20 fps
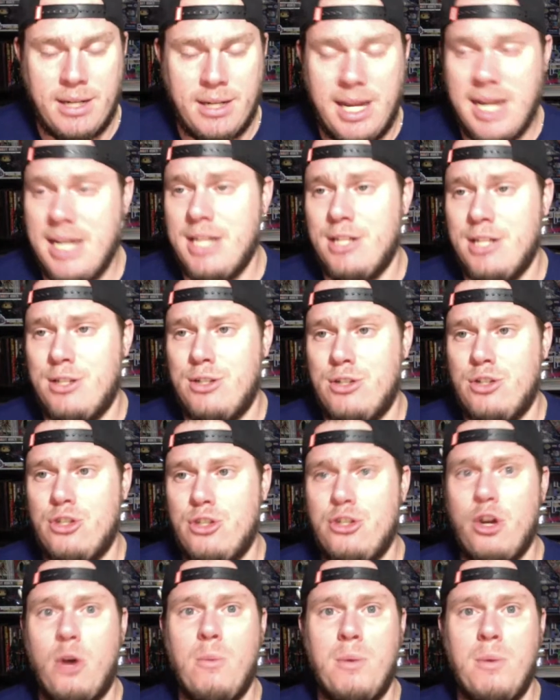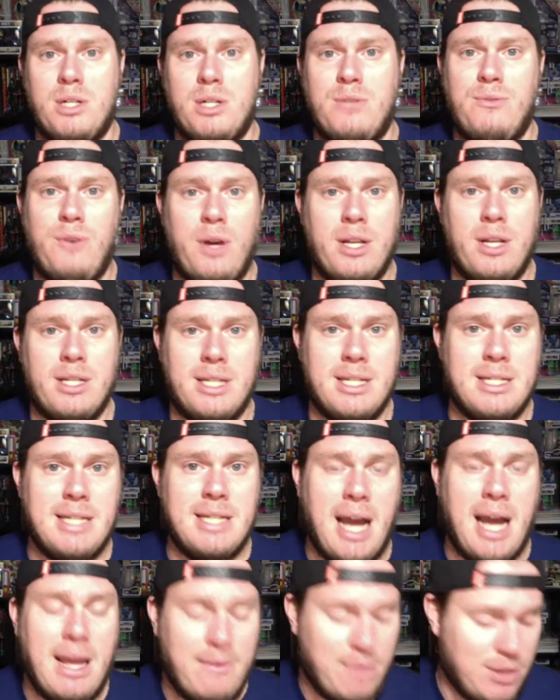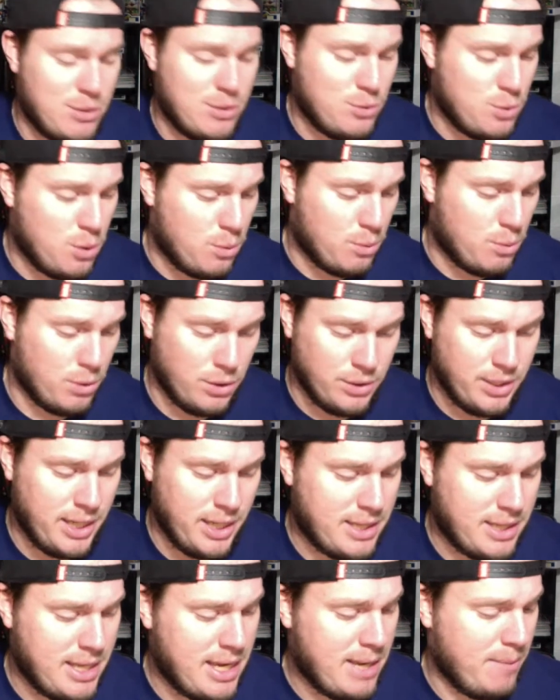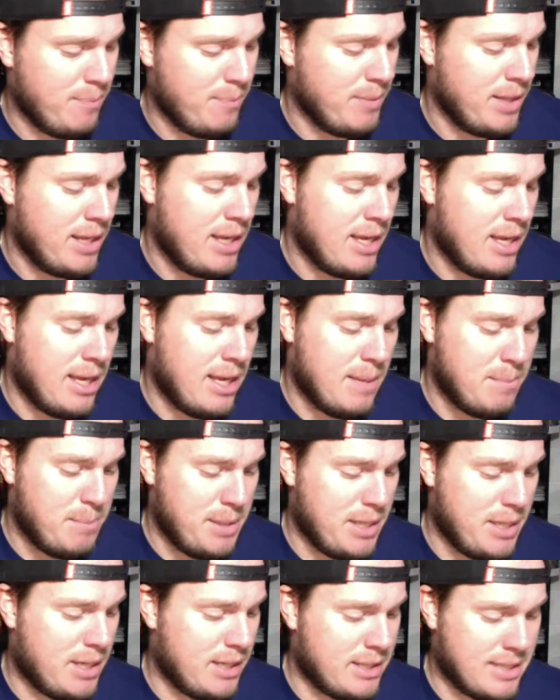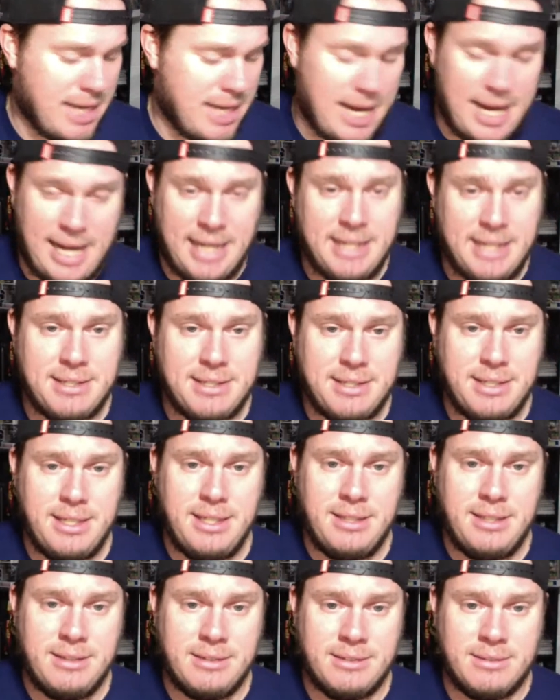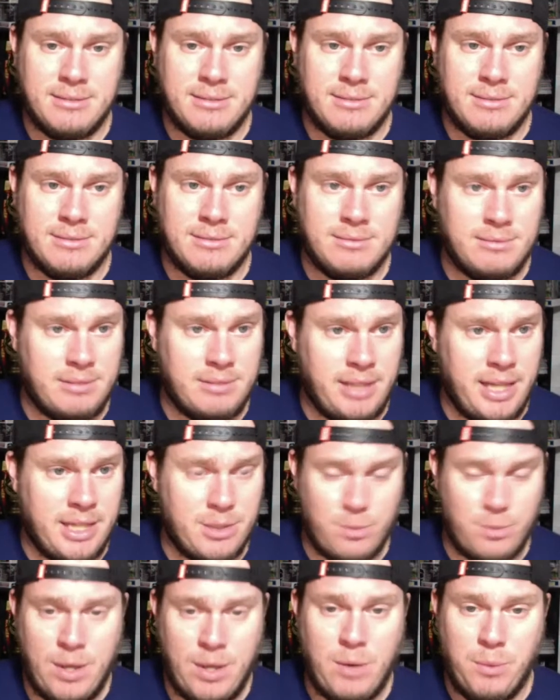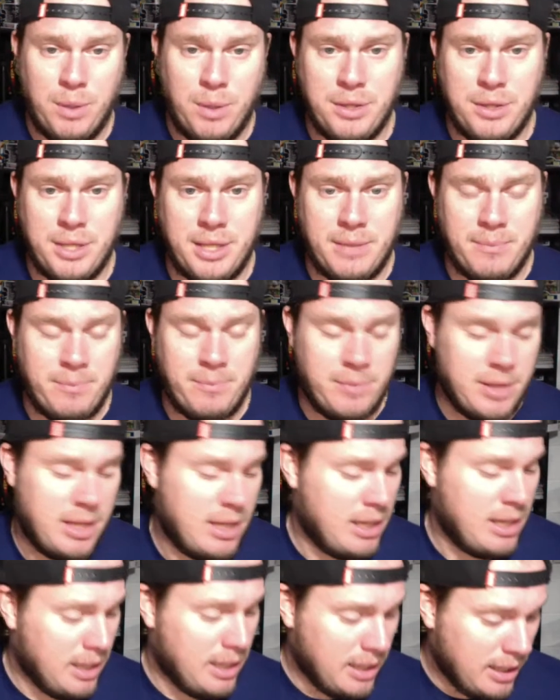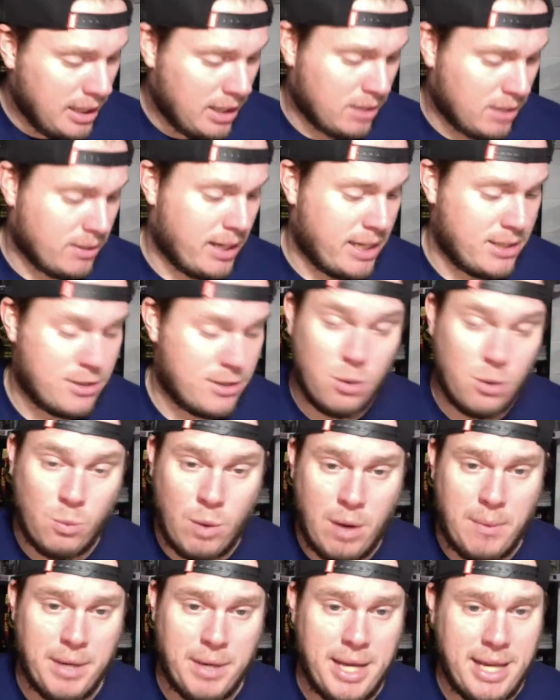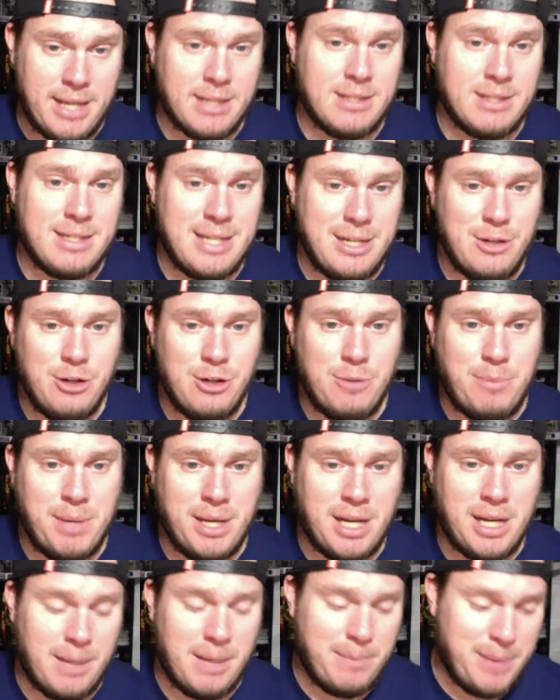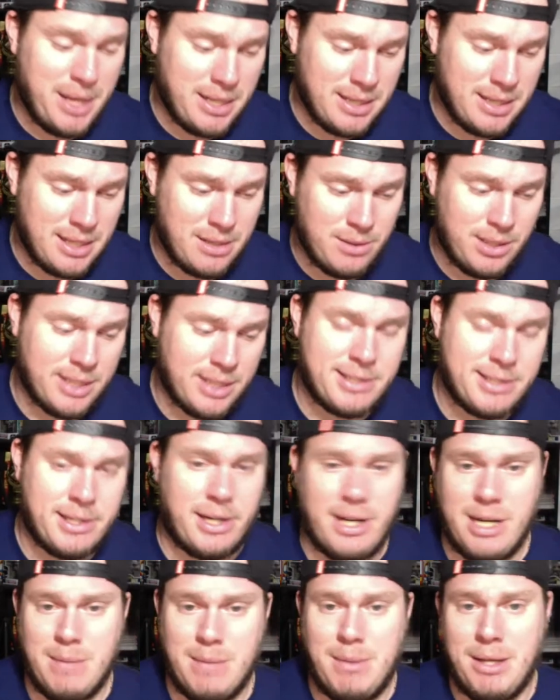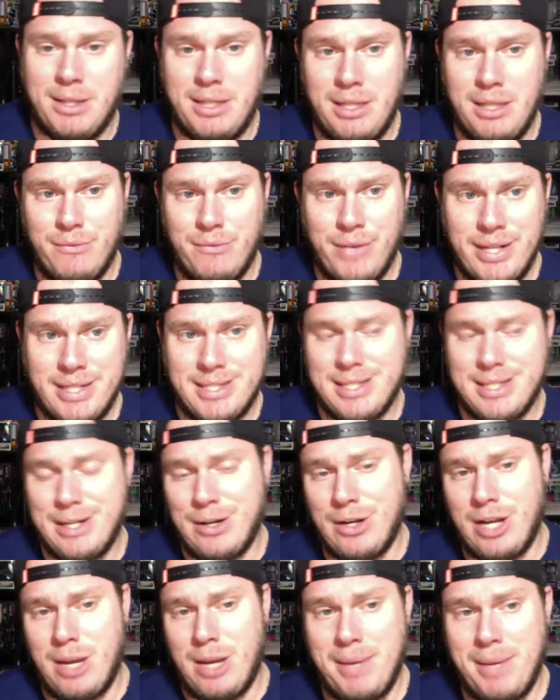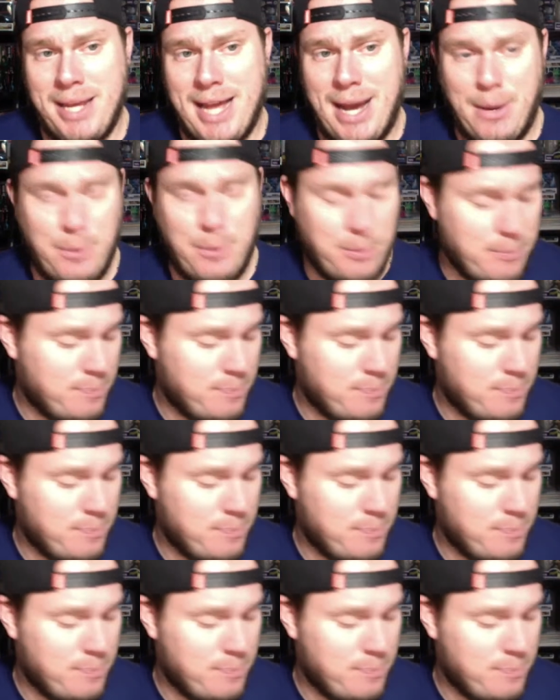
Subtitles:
It is so much fun to dive into a world like that because honestly, it's well worth it. All right, so what would I continue to pick up? And then let's talk about the events that are coming out.